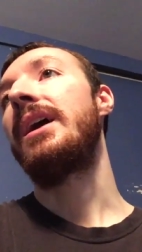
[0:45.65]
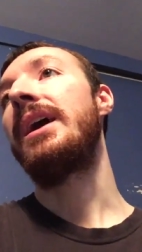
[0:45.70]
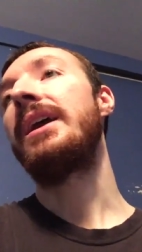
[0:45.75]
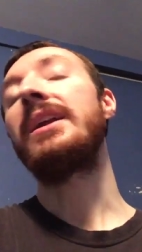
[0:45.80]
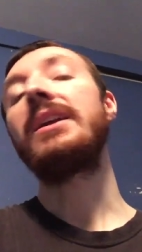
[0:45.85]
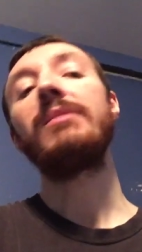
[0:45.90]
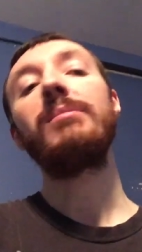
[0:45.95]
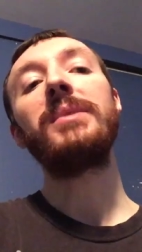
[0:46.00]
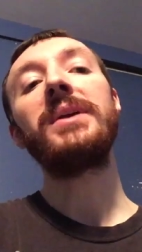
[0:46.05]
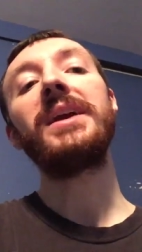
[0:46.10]
and
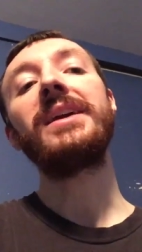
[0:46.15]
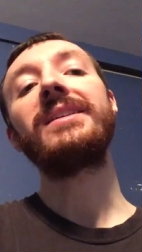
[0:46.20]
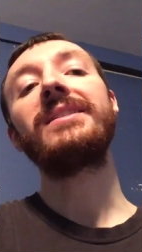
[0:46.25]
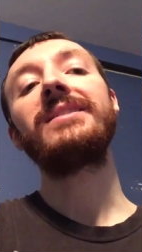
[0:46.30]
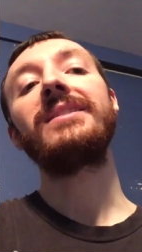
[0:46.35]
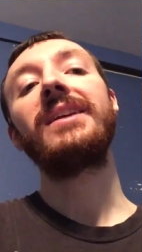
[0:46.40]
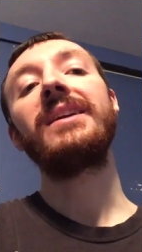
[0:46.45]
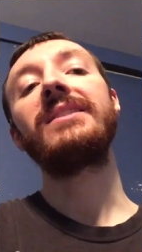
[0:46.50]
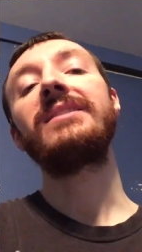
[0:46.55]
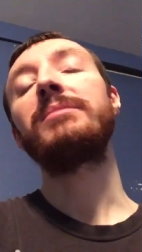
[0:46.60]
it can be
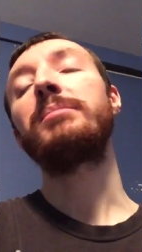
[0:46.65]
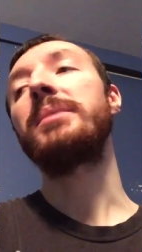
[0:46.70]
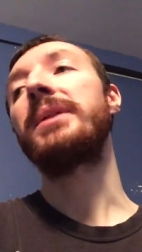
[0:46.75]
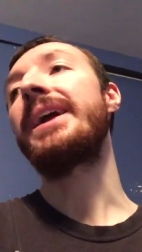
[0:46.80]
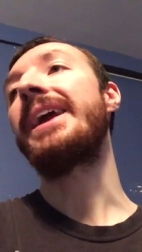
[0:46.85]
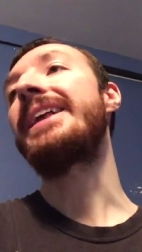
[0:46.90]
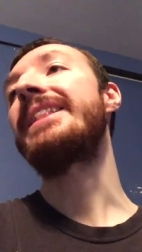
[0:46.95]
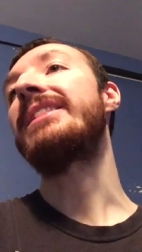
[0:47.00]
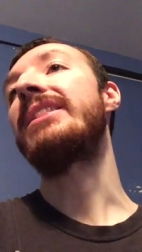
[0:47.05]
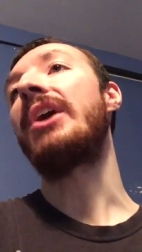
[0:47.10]
ex-
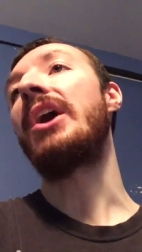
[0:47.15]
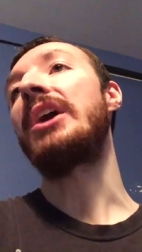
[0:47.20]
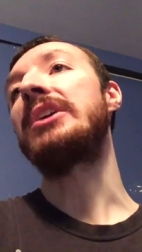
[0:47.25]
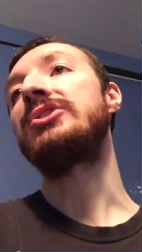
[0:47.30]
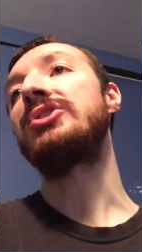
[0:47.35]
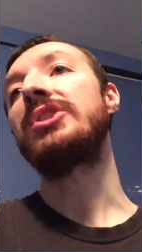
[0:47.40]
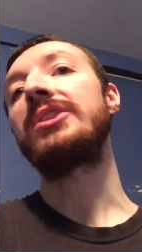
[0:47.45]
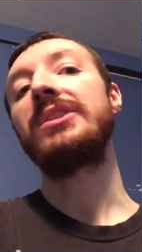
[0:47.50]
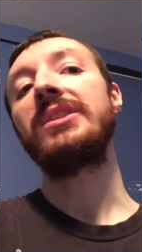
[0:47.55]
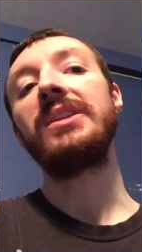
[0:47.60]
explained
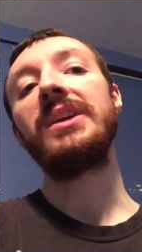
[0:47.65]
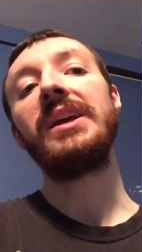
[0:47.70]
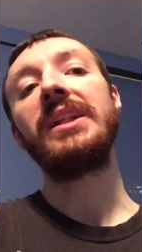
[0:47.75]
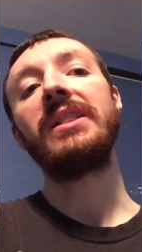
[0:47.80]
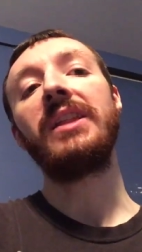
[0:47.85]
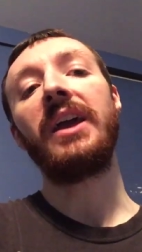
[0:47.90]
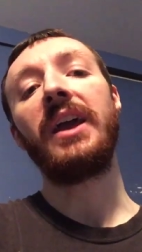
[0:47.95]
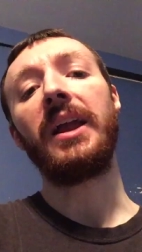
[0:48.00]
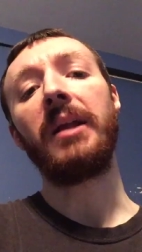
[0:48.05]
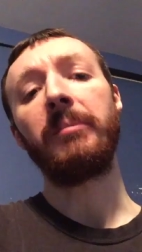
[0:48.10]
logically
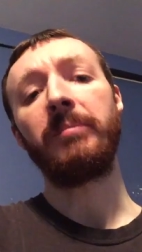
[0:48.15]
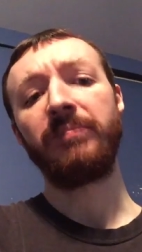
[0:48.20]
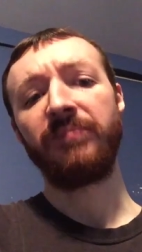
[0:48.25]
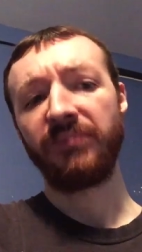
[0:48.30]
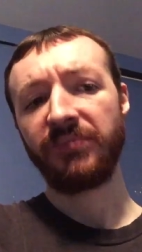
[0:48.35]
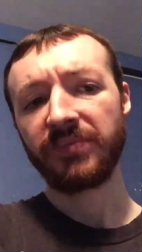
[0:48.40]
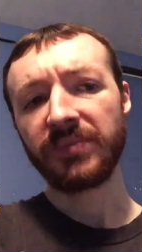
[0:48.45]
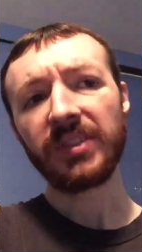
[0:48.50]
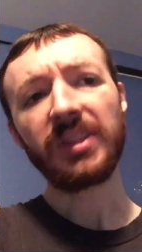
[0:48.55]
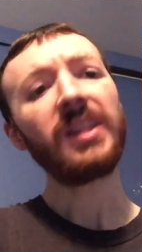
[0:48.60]
like
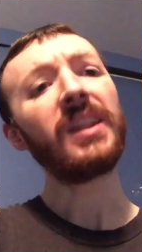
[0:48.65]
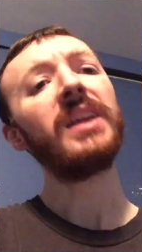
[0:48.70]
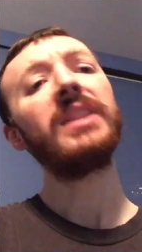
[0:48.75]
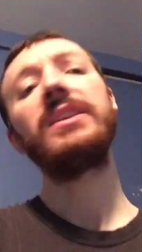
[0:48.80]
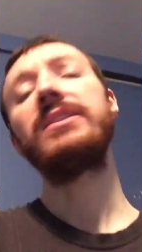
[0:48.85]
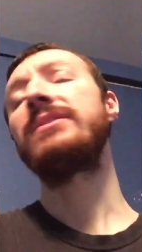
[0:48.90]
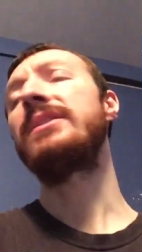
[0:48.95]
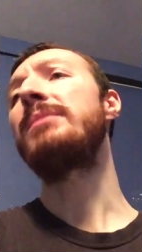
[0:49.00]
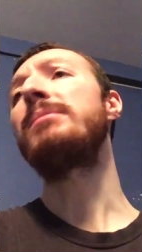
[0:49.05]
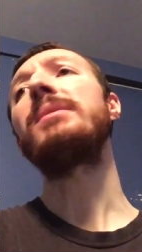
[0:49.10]
the
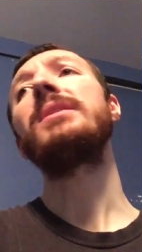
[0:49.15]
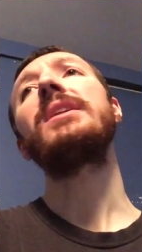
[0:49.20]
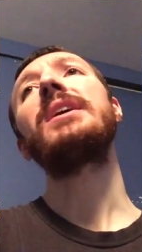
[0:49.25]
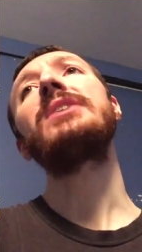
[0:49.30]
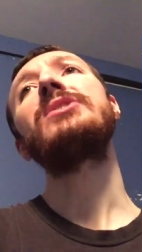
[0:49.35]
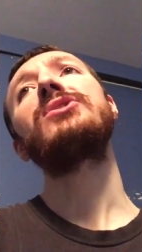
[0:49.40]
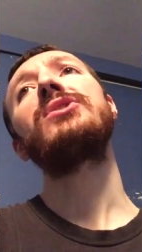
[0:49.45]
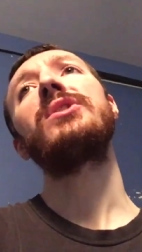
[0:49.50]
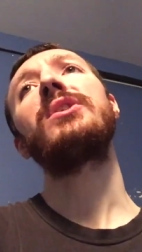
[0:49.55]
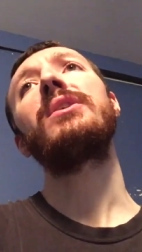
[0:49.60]

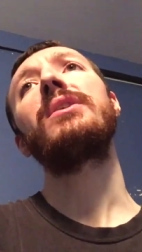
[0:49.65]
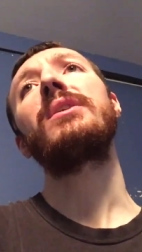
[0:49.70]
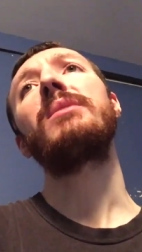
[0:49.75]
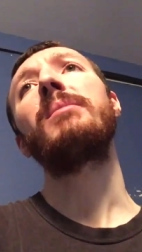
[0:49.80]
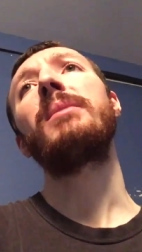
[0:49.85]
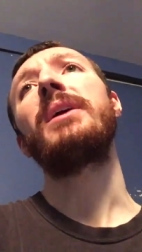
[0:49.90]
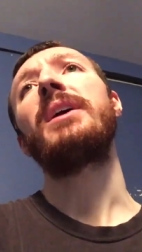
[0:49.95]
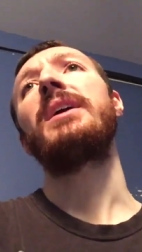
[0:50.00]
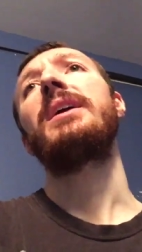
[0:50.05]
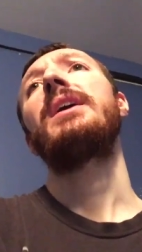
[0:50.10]
simulation
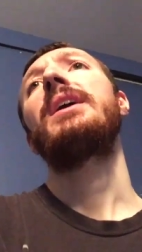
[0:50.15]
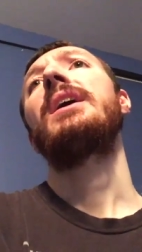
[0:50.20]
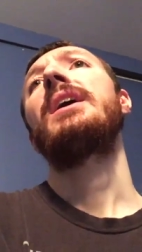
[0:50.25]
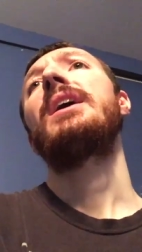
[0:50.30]
argument